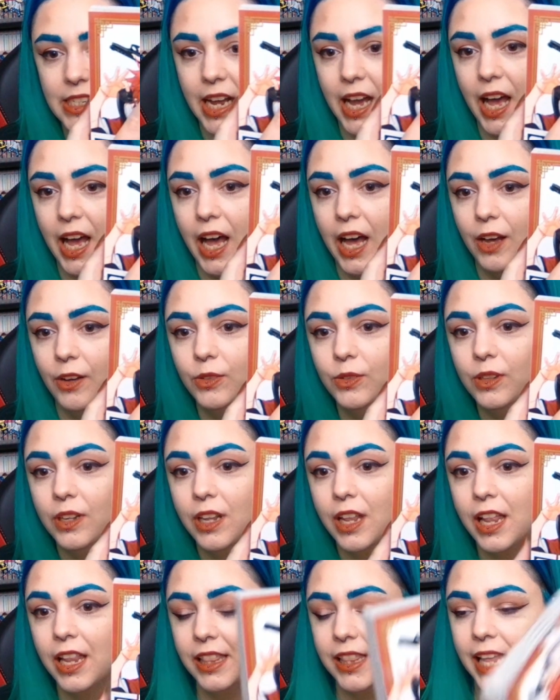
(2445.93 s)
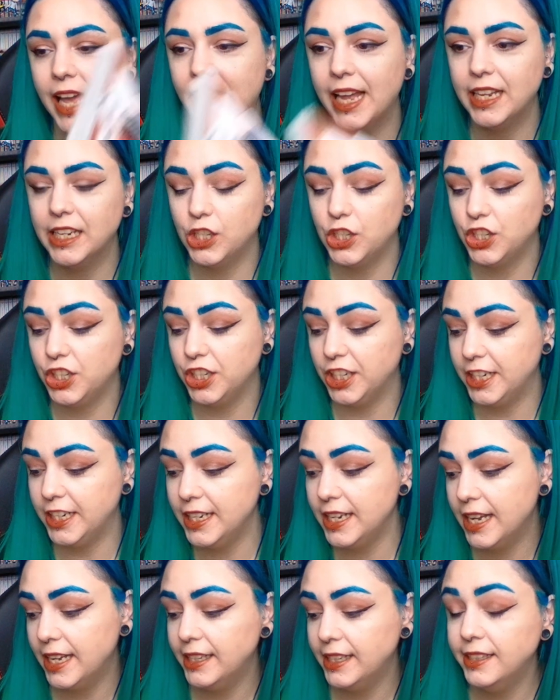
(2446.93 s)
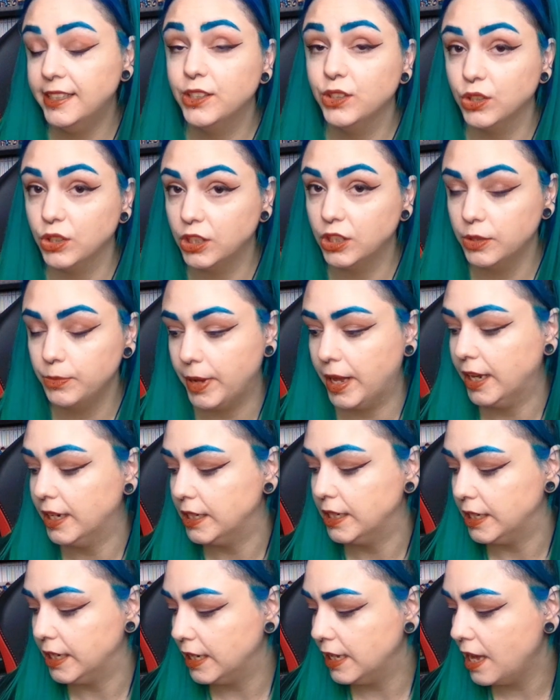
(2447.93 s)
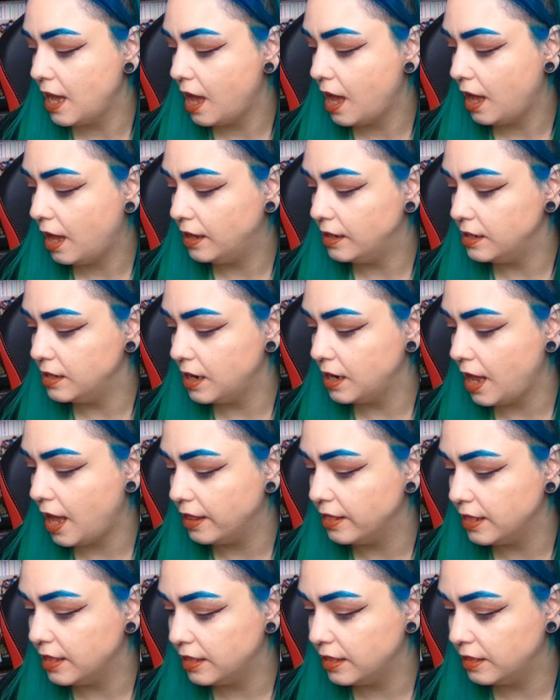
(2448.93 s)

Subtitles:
Tao, like she is such a baddie, and I